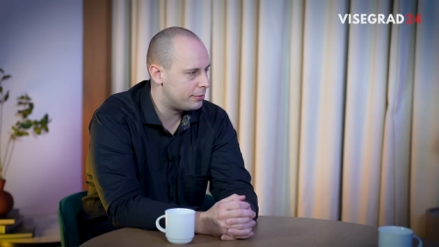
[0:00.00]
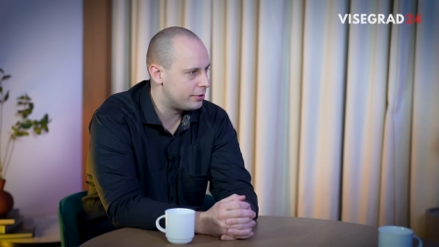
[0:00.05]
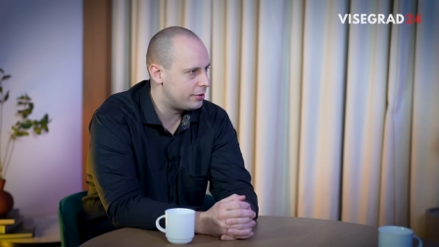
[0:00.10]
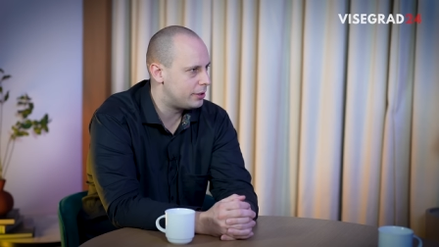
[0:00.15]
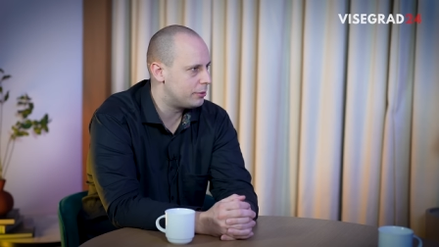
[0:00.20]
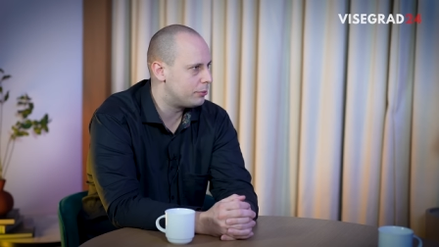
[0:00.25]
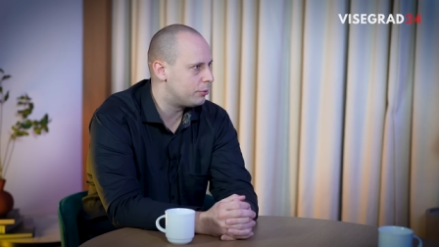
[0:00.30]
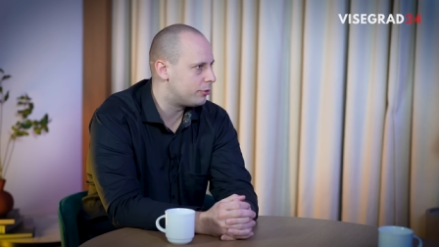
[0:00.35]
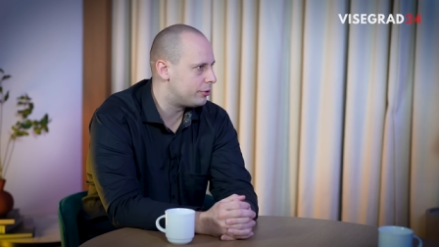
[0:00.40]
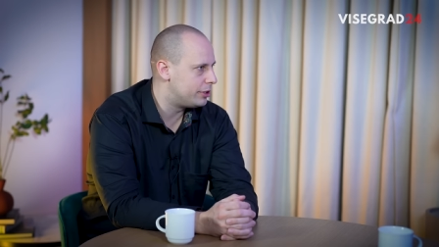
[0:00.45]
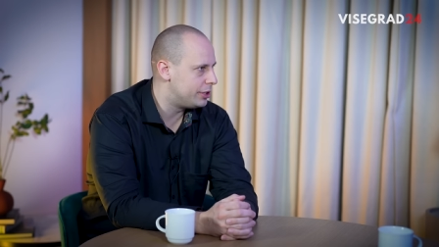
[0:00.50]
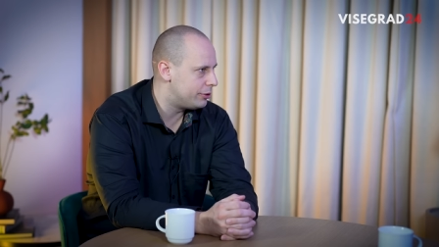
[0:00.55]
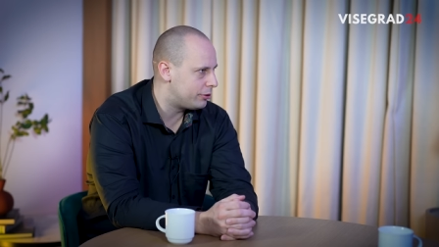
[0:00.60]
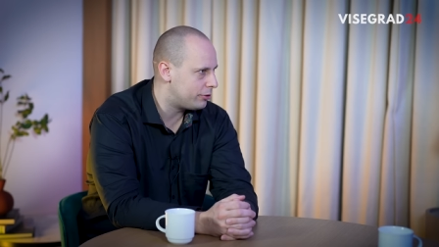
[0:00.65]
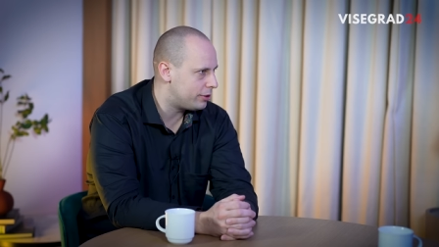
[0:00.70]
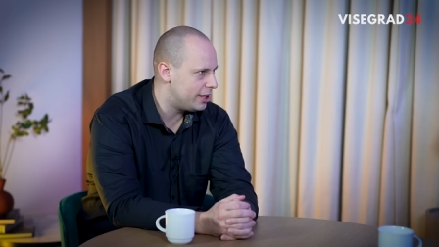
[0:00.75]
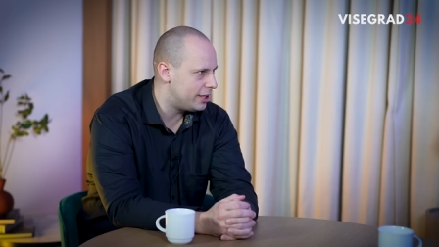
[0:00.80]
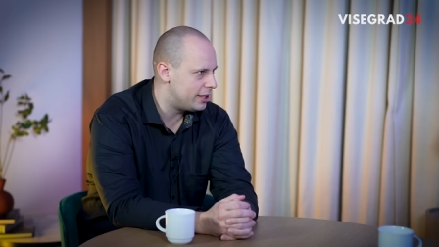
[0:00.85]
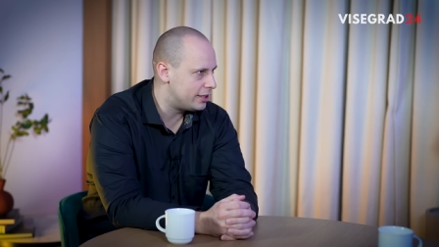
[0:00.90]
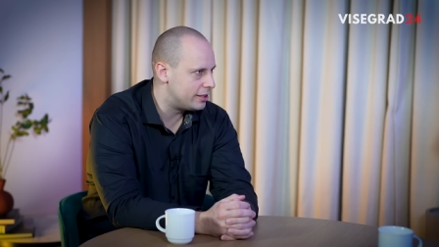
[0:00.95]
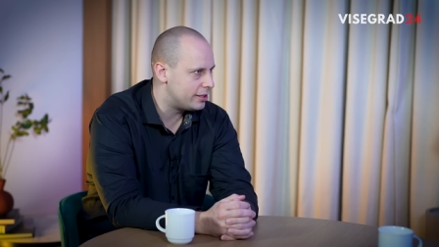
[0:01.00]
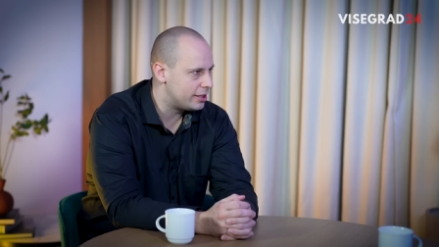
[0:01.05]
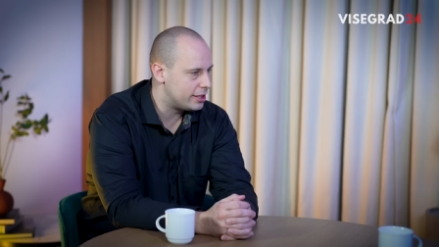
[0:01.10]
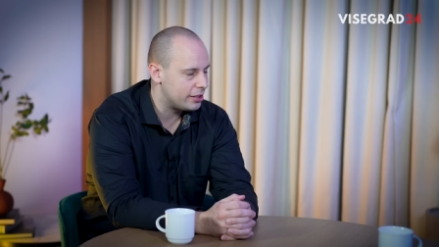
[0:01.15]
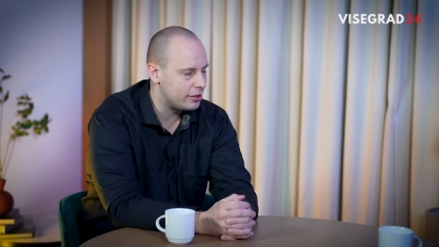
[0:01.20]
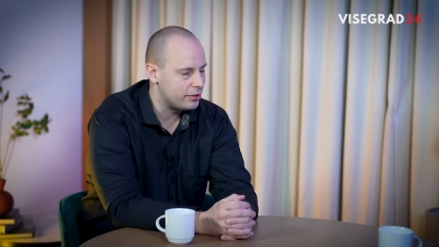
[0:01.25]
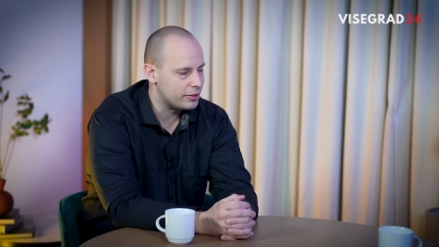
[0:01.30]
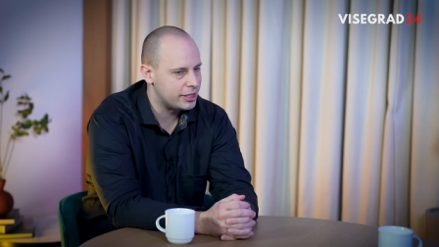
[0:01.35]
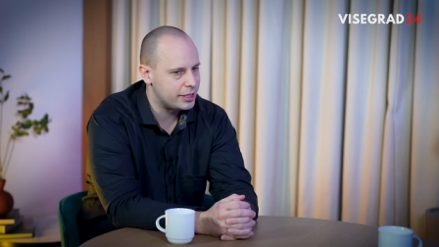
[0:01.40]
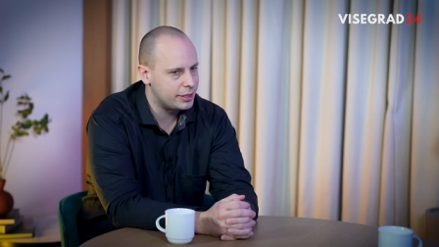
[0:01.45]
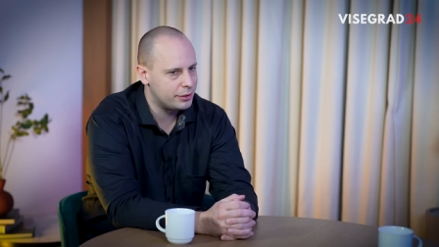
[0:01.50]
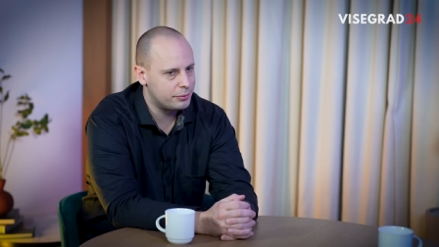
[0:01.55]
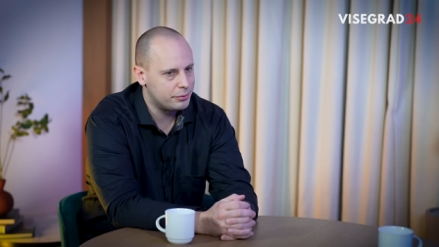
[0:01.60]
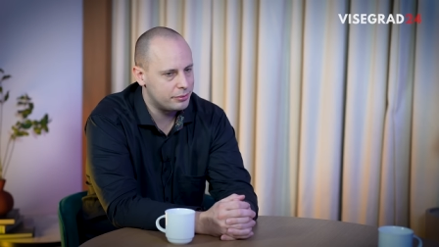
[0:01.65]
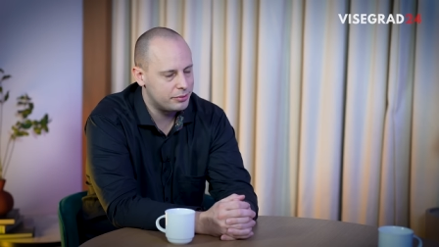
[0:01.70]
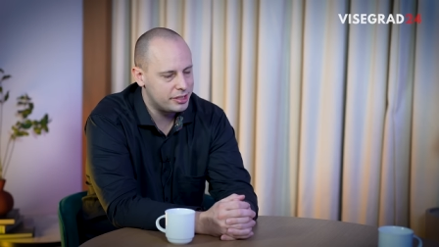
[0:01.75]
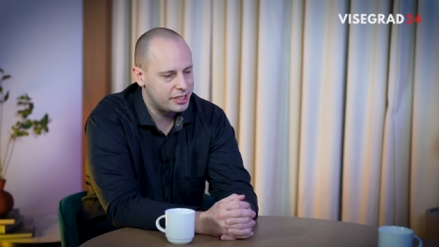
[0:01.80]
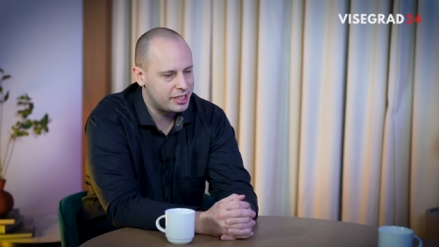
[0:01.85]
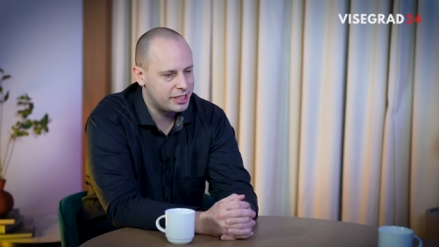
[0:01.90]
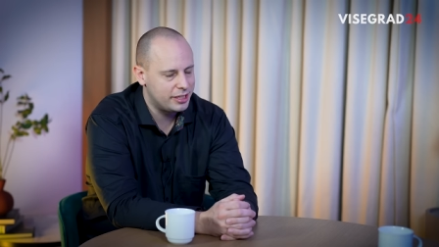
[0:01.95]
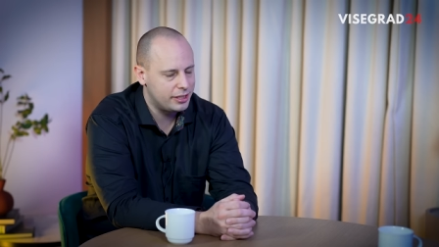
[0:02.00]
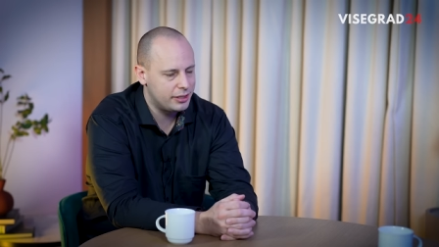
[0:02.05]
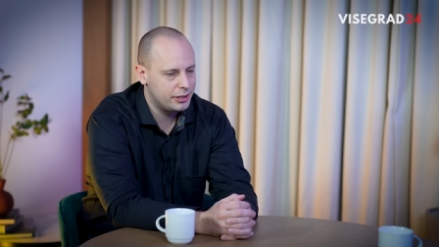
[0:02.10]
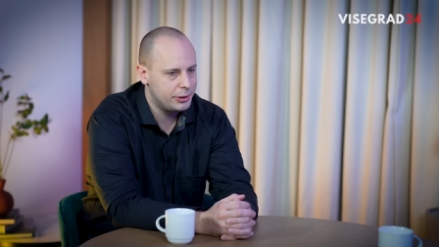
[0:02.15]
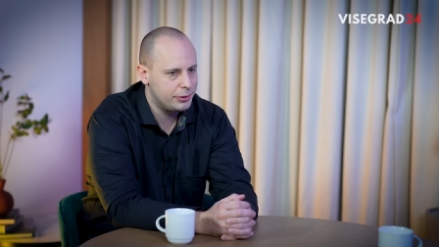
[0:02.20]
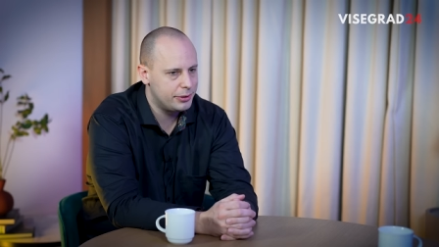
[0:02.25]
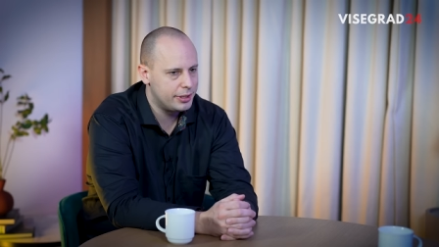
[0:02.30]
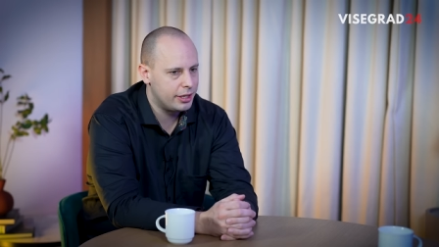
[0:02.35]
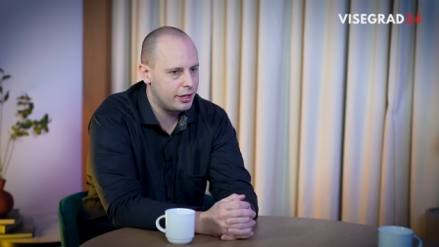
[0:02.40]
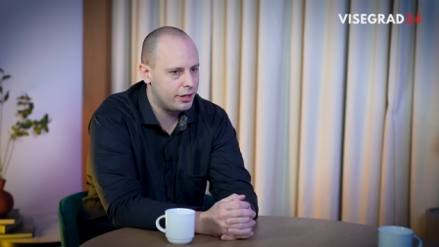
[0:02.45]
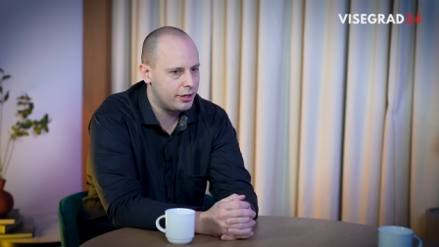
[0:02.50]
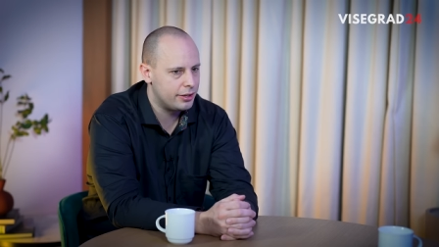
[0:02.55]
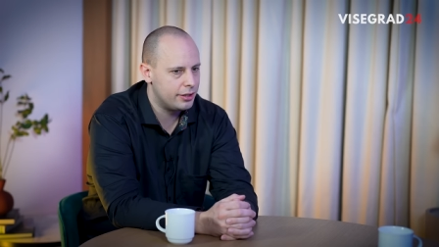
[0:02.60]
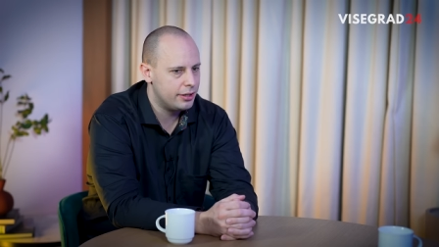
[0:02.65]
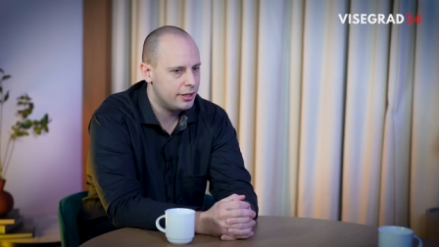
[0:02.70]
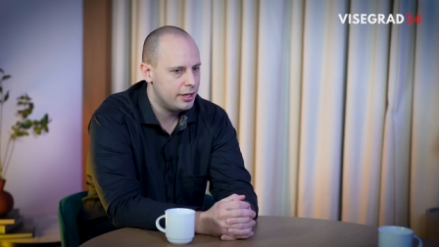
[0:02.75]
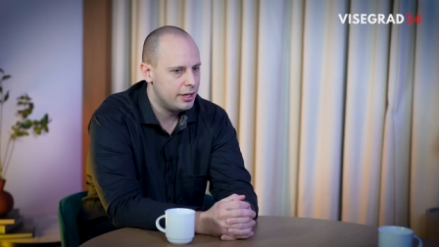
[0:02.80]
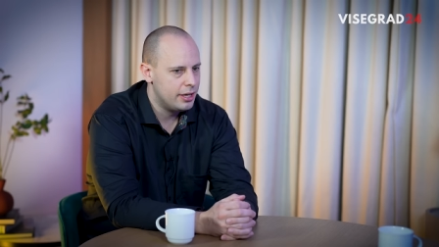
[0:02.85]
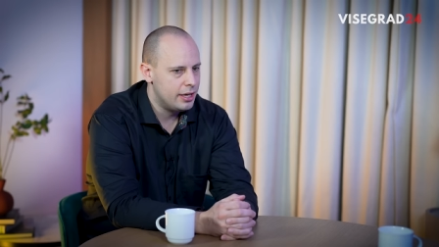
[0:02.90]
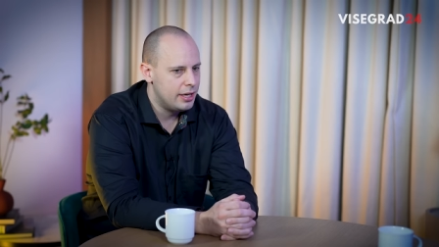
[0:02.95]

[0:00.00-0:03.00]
But the war in Ukraine is also still going on.